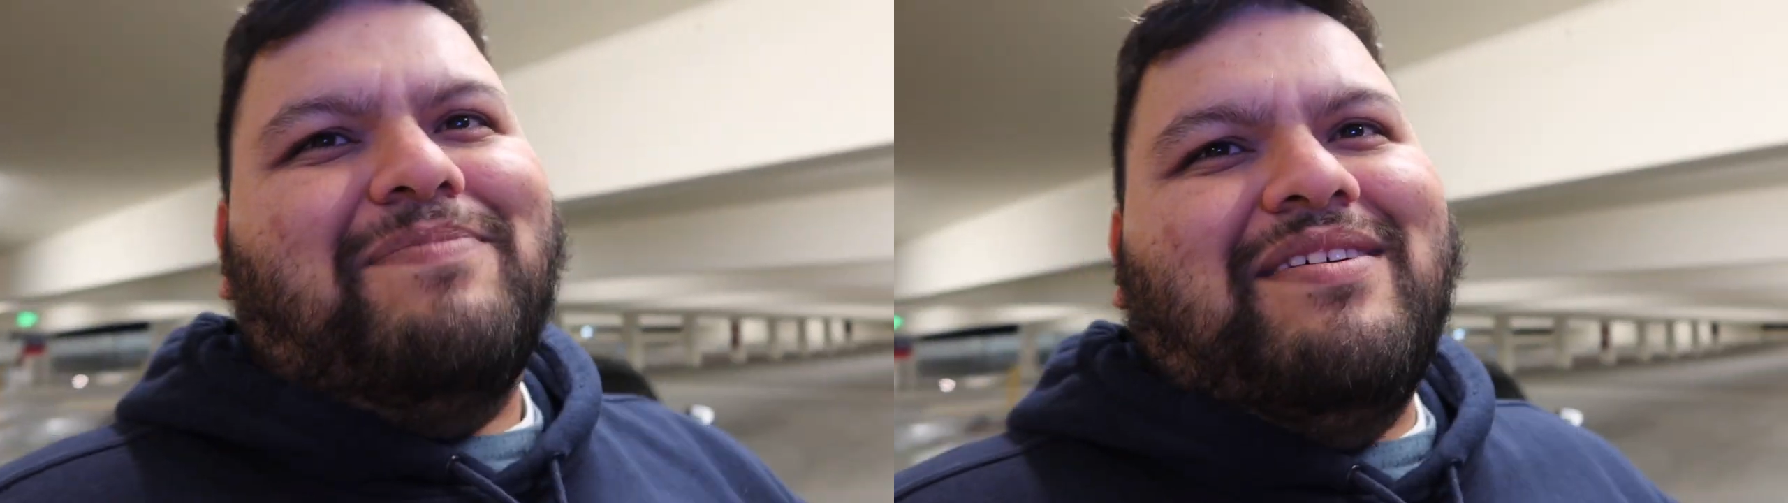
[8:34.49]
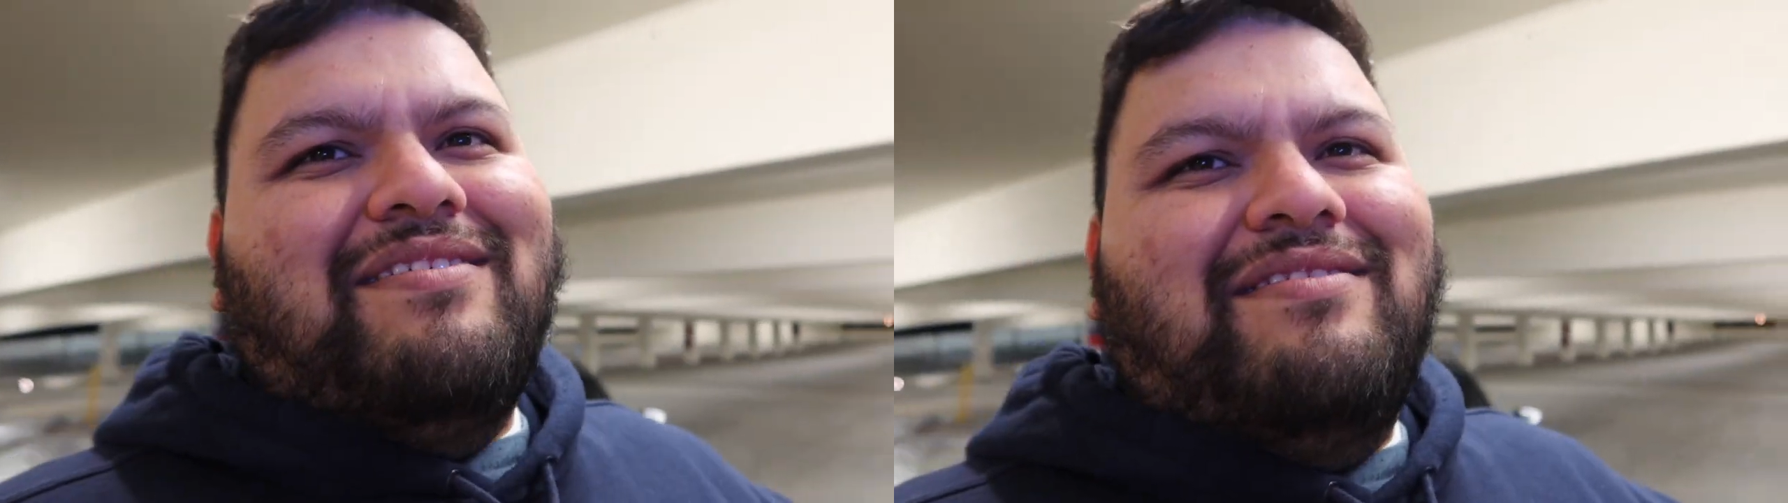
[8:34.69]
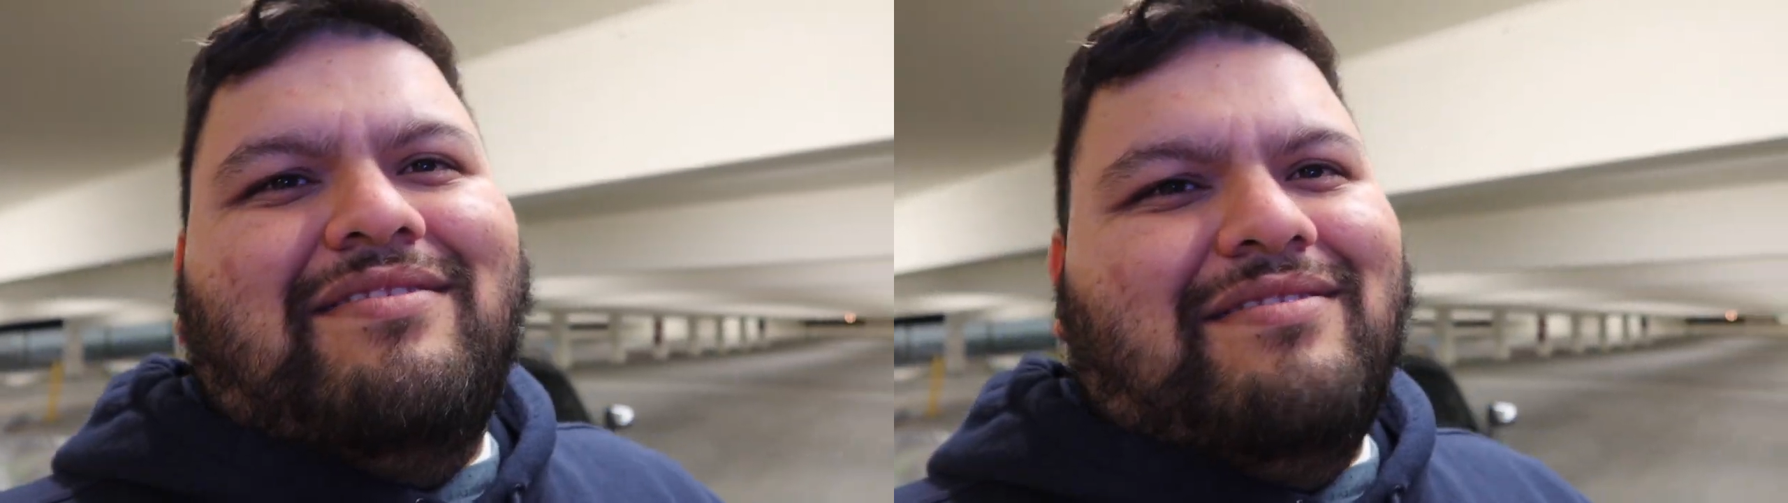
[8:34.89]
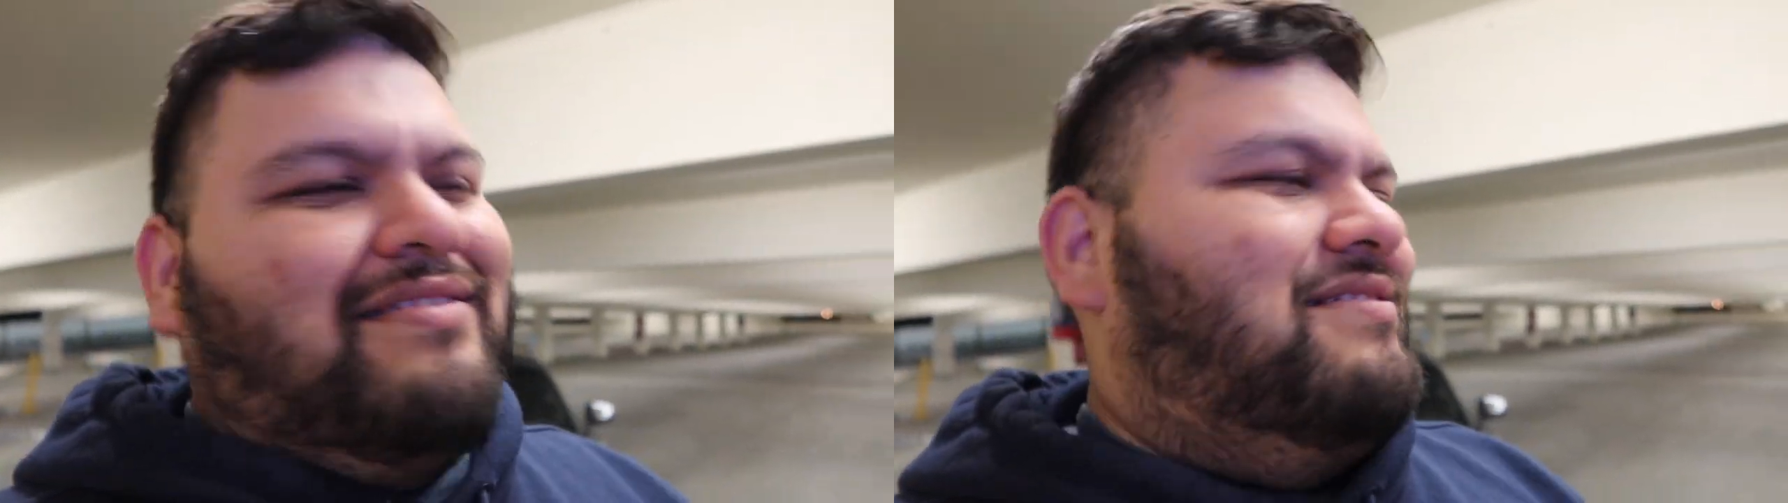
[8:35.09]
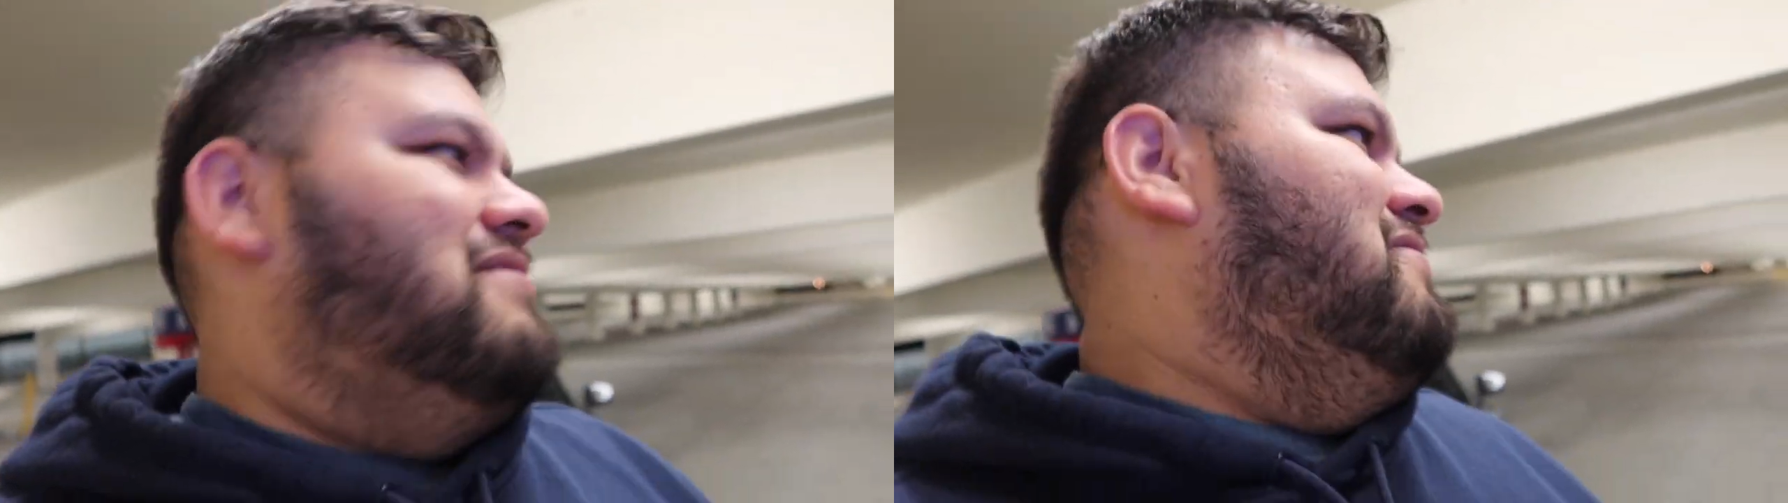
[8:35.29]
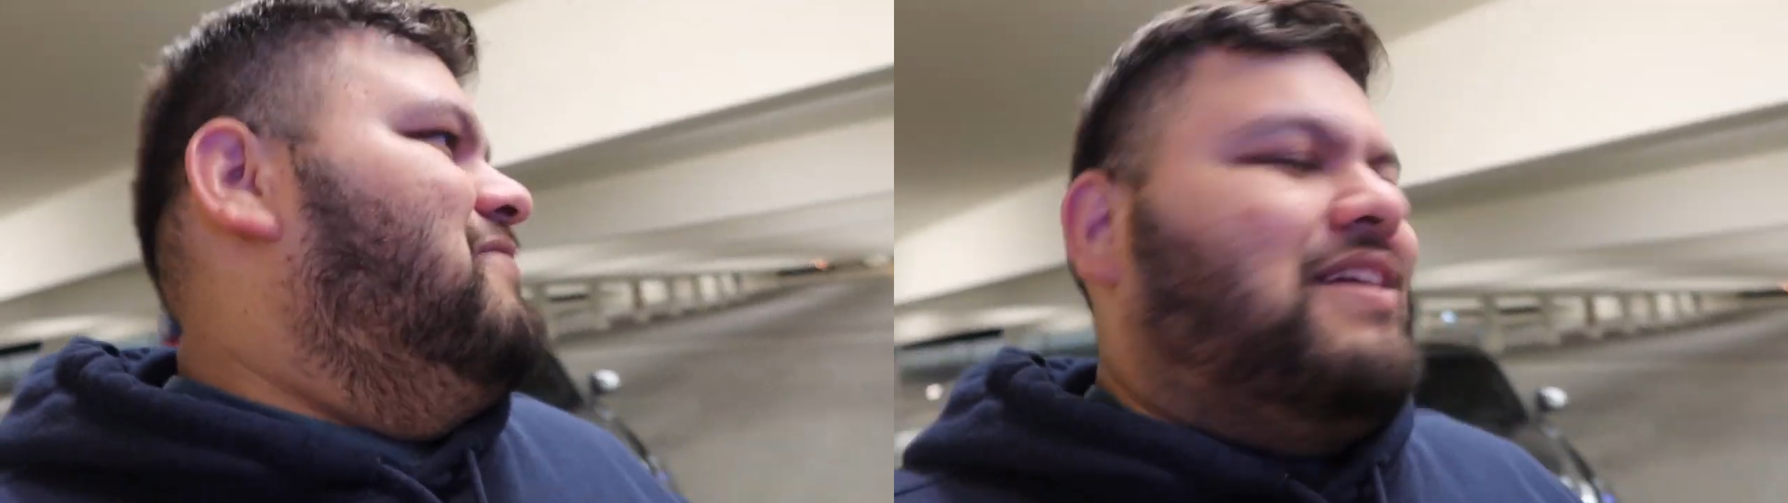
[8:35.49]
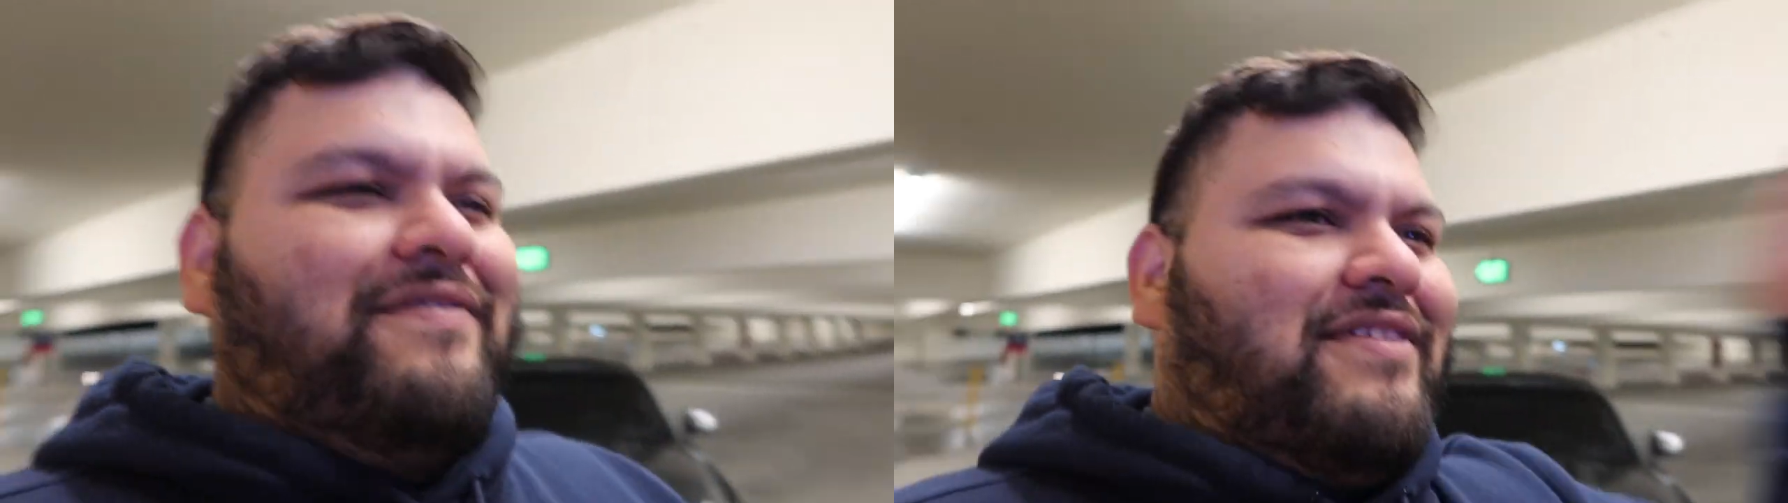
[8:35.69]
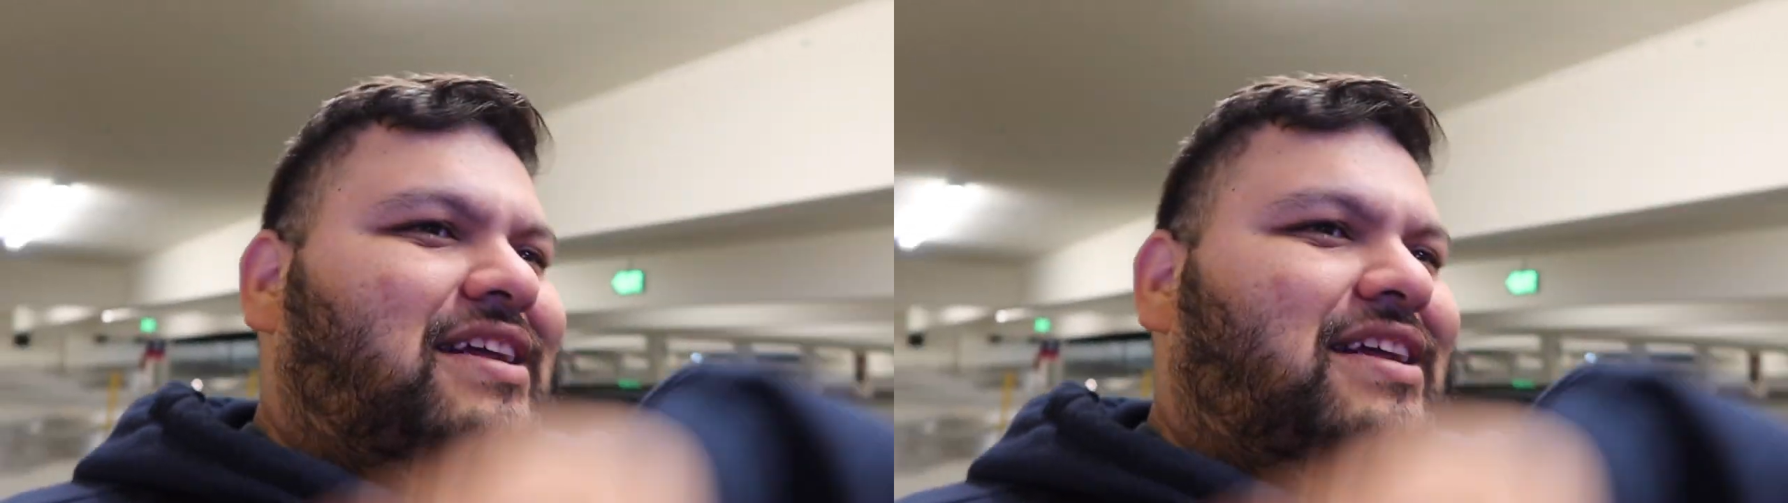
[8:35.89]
but whatever.